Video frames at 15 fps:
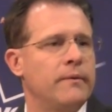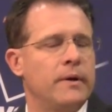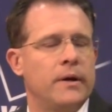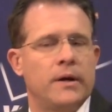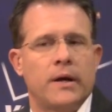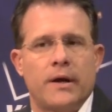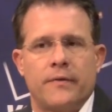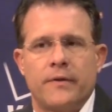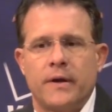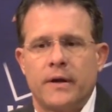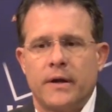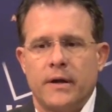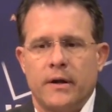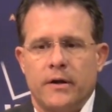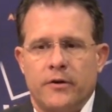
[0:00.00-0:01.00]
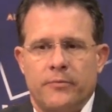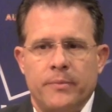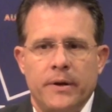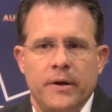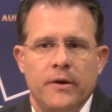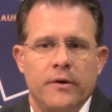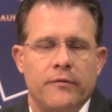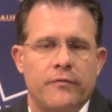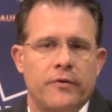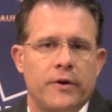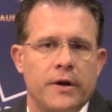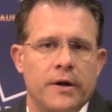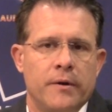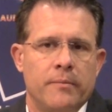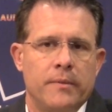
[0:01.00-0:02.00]
and I think it'll just be good for
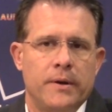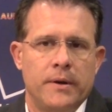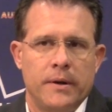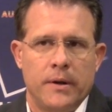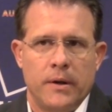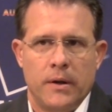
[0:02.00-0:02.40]
him and